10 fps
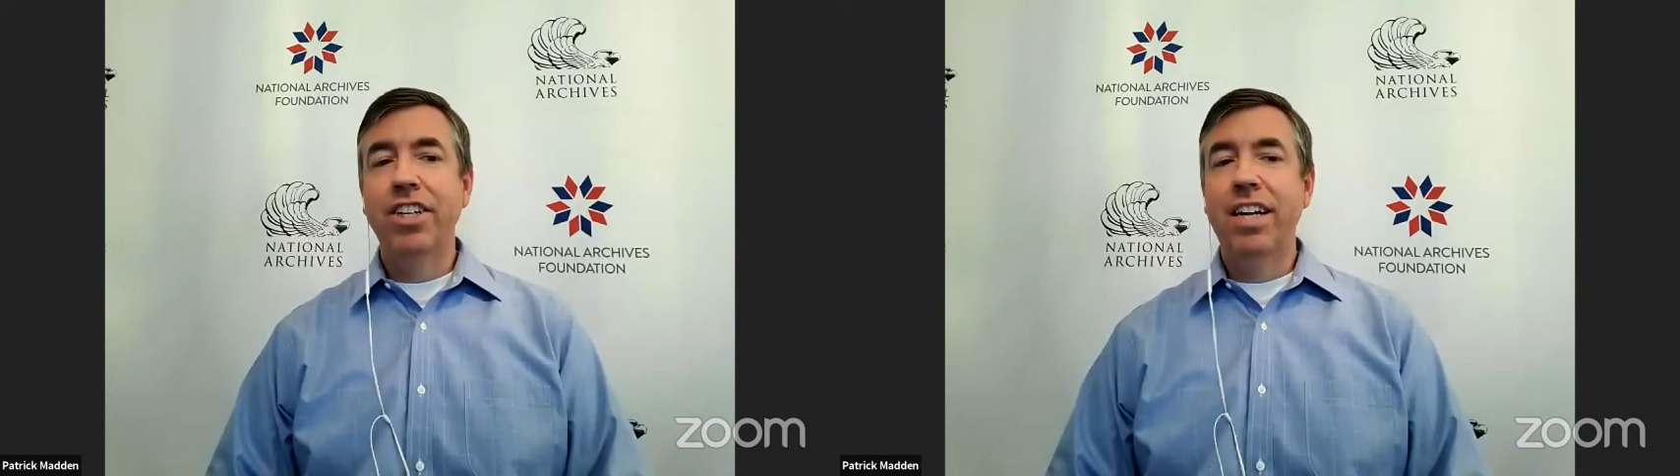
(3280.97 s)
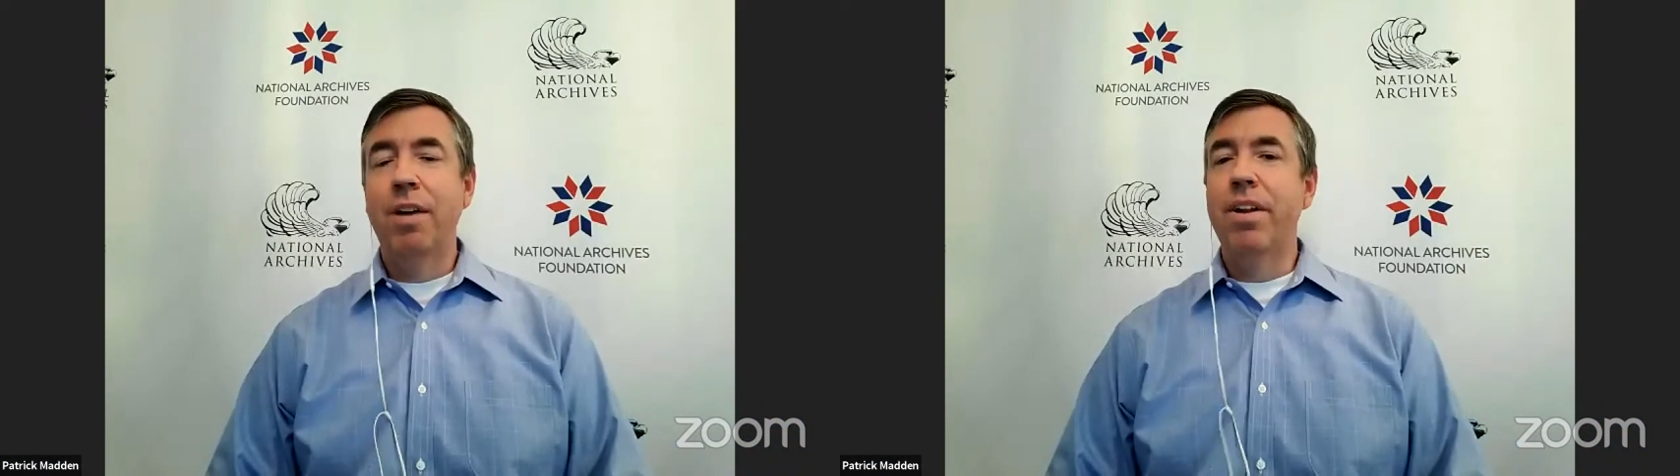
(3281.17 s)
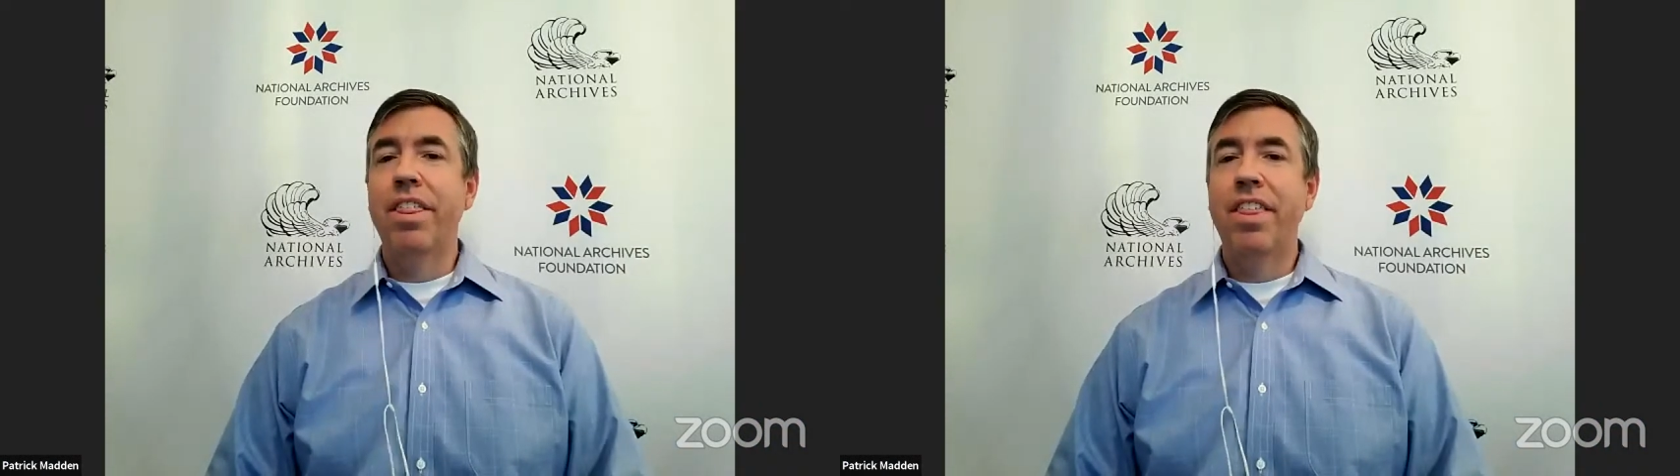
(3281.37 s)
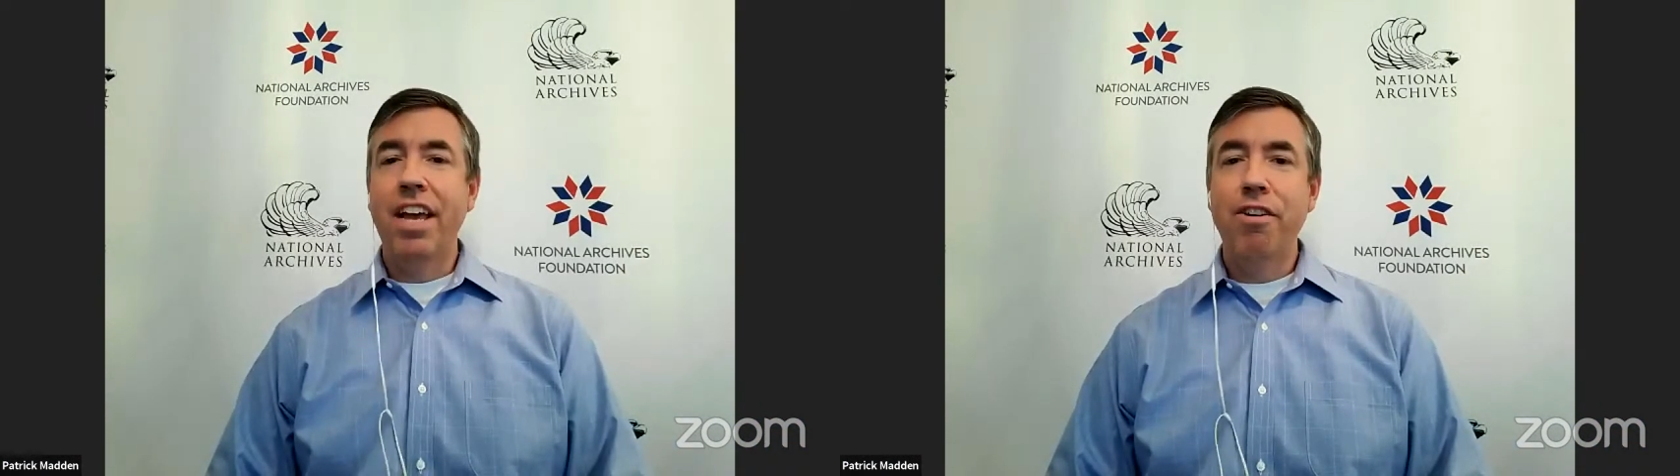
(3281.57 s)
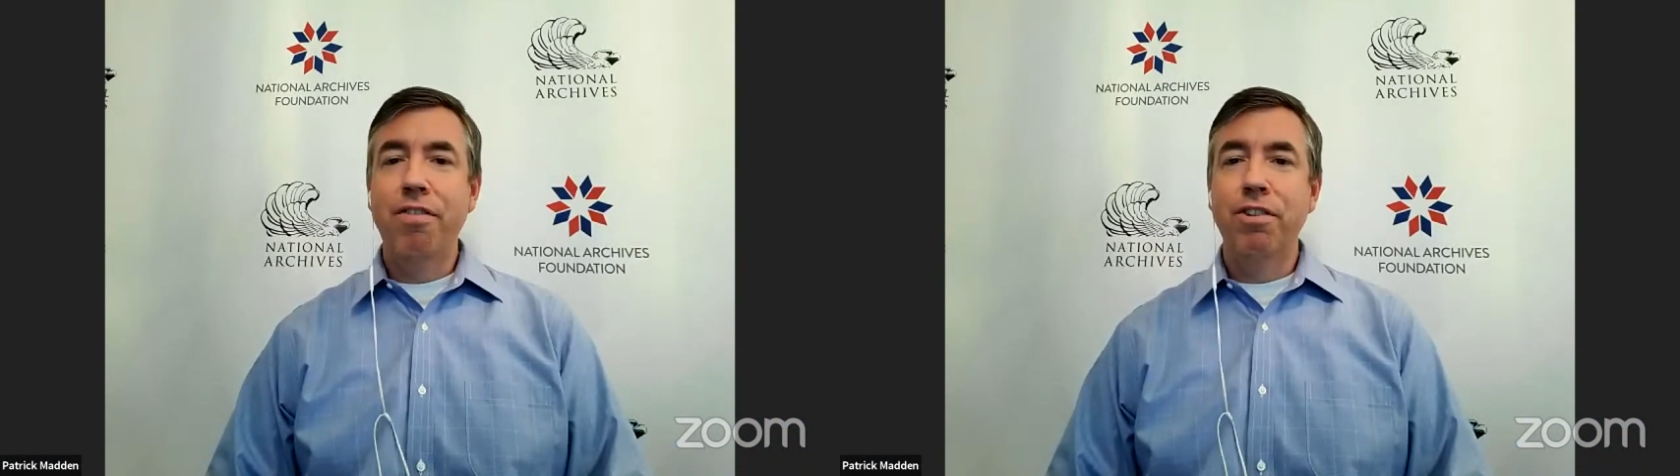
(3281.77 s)
I want to thank
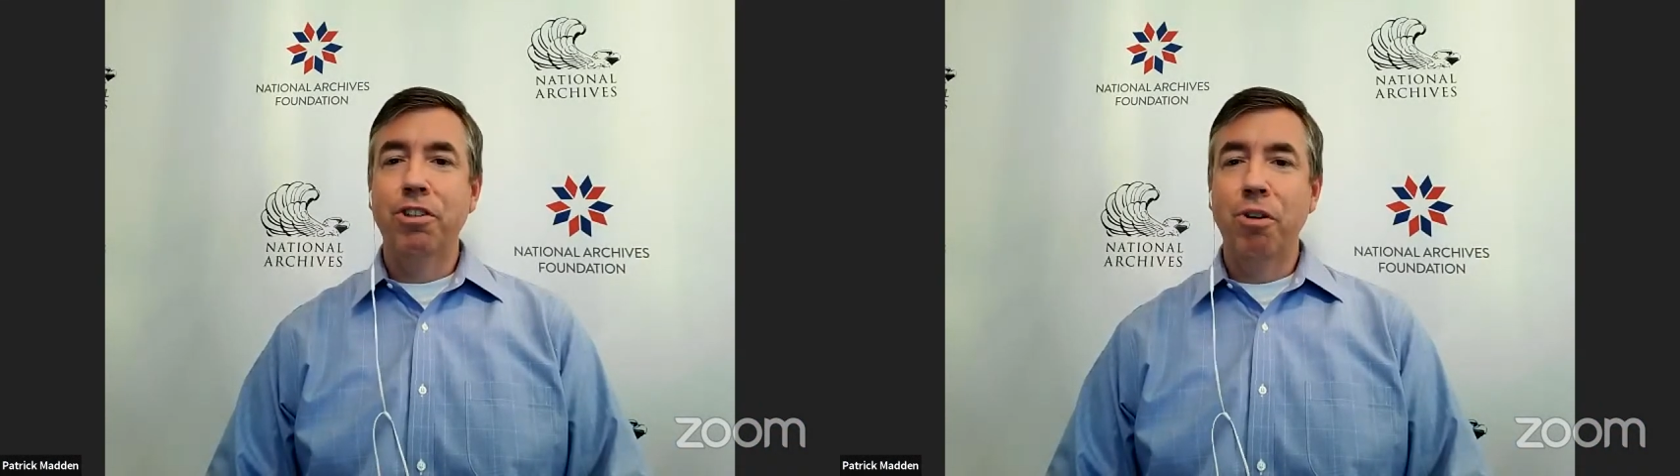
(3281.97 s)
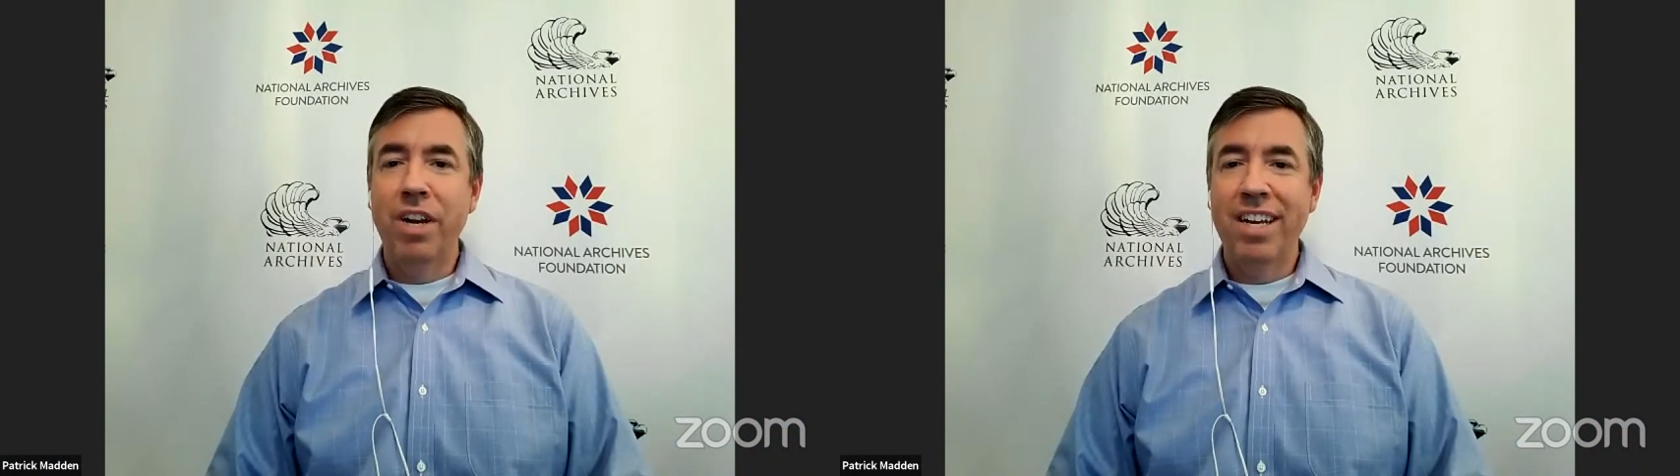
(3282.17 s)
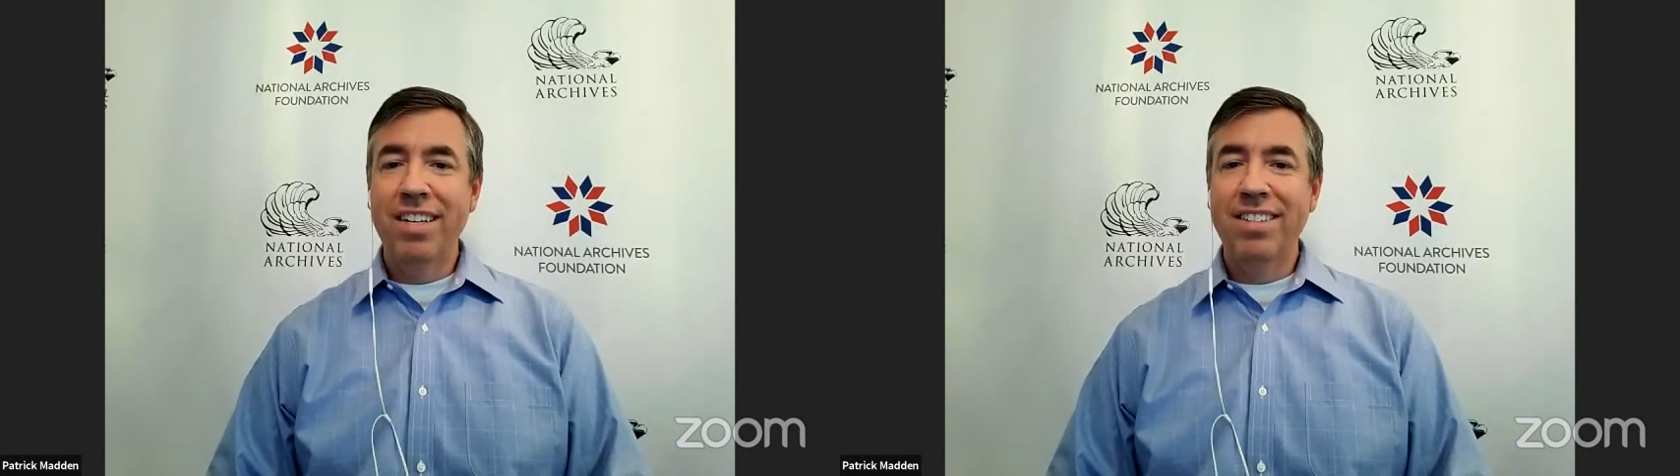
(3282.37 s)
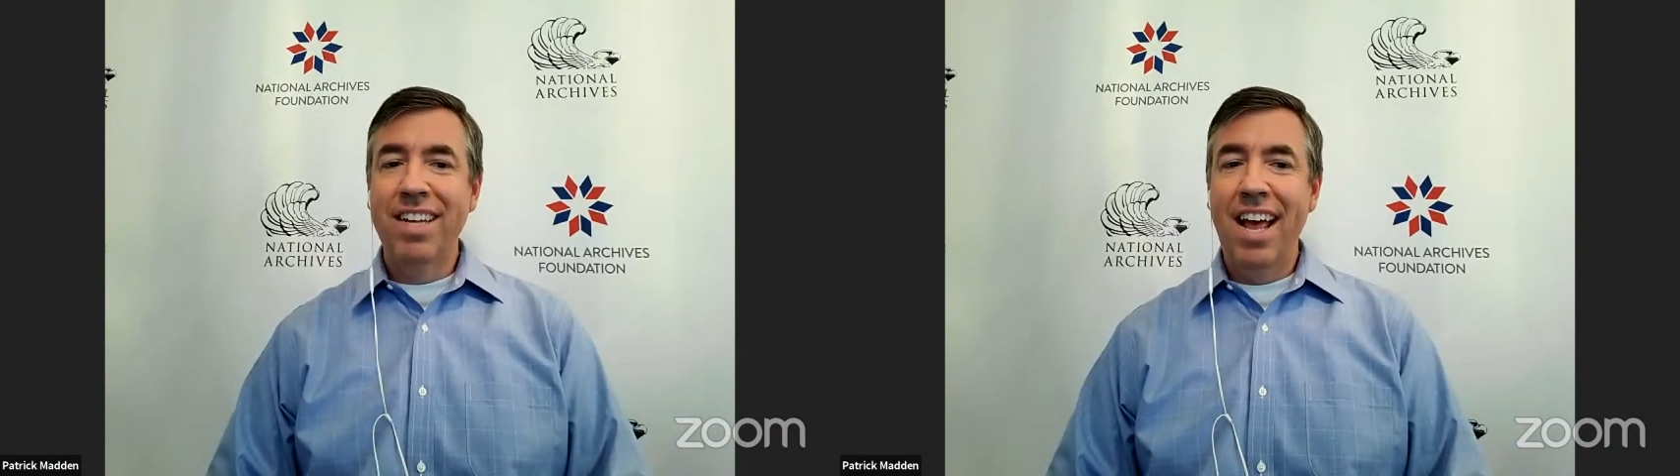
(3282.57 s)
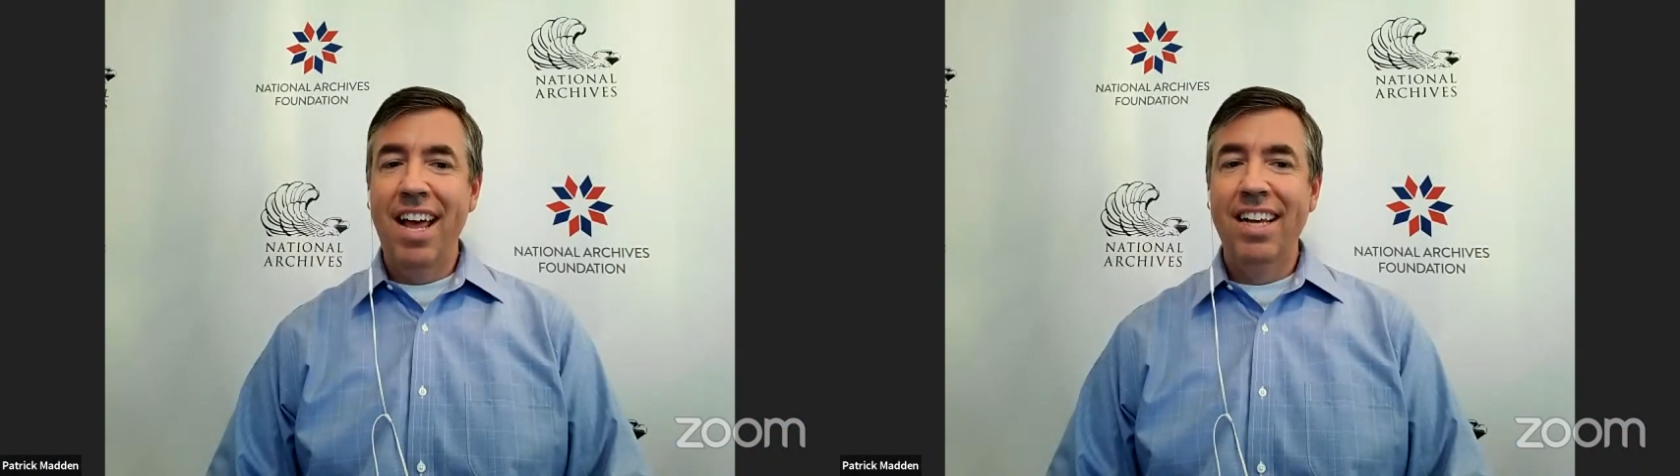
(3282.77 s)
you for joining us
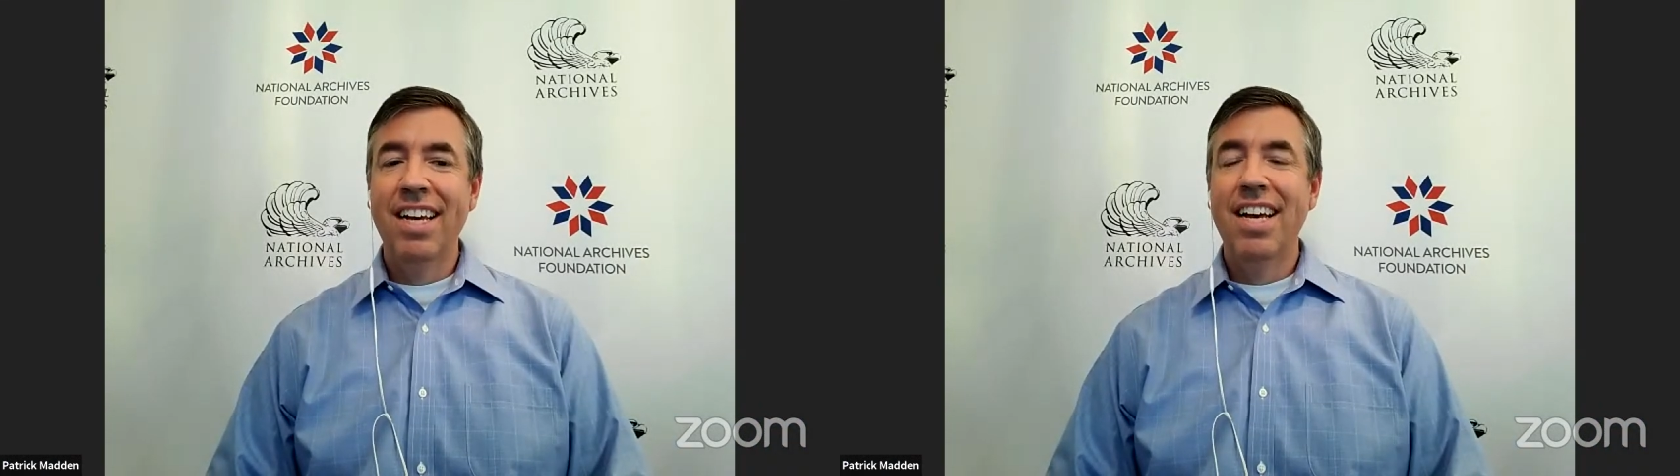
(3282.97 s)
today.